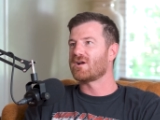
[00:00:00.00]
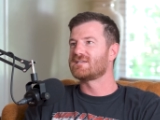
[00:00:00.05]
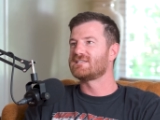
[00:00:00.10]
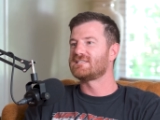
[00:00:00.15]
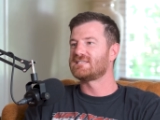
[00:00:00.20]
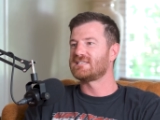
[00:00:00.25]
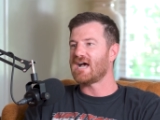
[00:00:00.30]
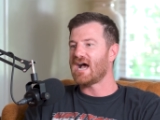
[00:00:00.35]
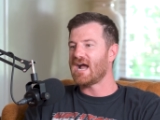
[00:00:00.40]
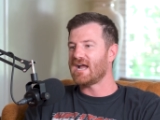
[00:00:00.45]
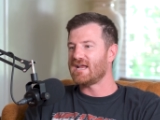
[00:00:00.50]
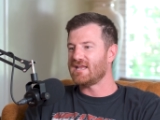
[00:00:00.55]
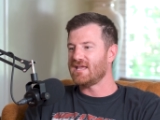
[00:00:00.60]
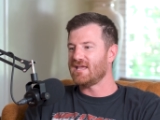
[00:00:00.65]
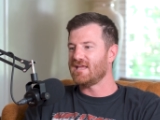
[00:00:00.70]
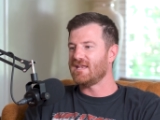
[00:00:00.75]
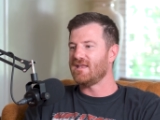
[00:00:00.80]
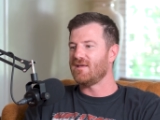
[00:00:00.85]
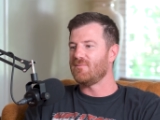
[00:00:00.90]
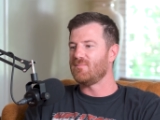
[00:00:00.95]

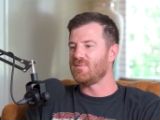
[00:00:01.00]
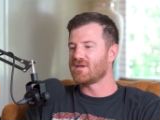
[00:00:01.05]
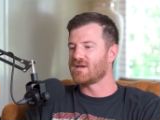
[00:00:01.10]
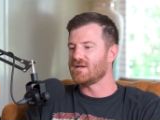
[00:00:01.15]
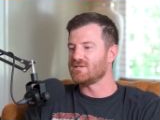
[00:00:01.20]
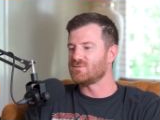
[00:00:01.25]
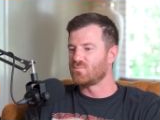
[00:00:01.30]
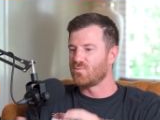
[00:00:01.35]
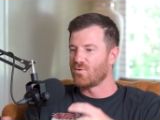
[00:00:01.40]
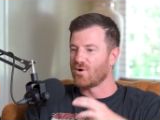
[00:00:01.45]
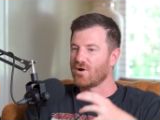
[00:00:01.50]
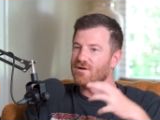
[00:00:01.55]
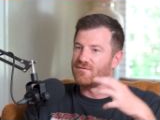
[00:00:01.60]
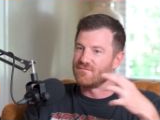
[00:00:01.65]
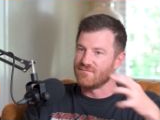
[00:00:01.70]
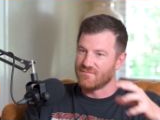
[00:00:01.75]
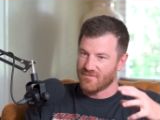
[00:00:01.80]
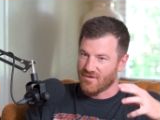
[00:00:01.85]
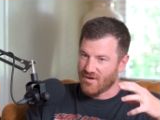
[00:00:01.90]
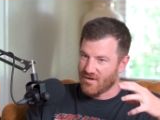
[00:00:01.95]
excited because we're
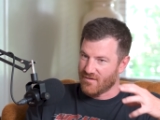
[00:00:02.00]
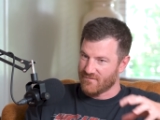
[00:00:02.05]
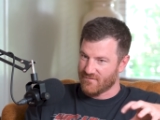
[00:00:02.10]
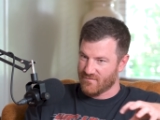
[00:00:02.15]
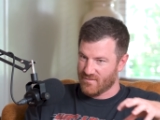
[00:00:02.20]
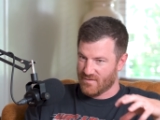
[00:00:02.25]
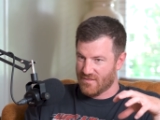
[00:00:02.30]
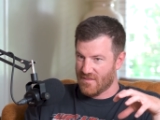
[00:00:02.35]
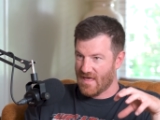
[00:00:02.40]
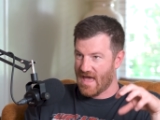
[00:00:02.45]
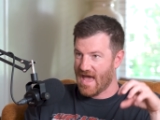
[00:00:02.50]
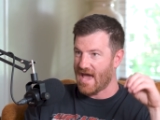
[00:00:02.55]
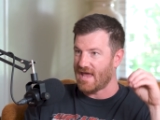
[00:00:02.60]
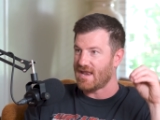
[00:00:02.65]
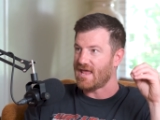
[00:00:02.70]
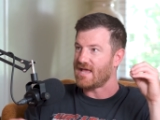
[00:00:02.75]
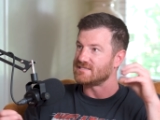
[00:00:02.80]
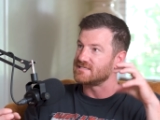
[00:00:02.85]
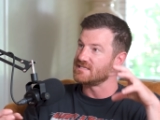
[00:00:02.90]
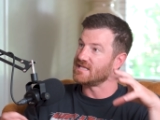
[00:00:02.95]
involved with that
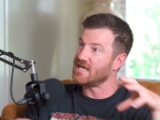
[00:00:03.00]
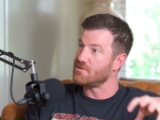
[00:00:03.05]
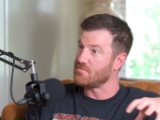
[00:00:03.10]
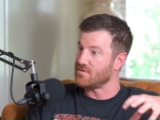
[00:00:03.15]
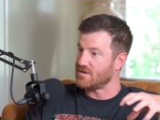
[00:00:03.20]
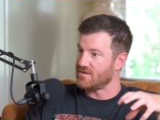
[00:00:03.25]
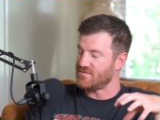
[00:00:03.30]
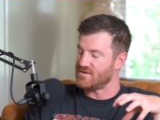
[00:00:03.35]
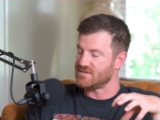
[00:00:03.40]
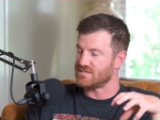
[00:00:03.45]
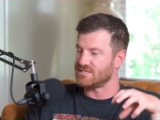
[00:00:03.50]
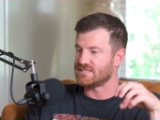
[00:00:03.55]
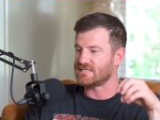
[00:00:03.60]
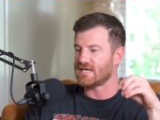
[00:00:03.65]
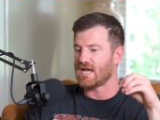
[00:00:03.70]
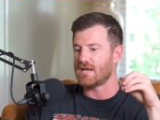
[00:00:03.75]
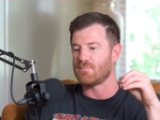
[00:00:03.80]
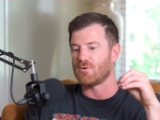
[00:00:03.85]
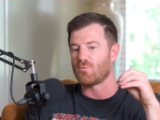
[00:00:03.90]
as labor division side,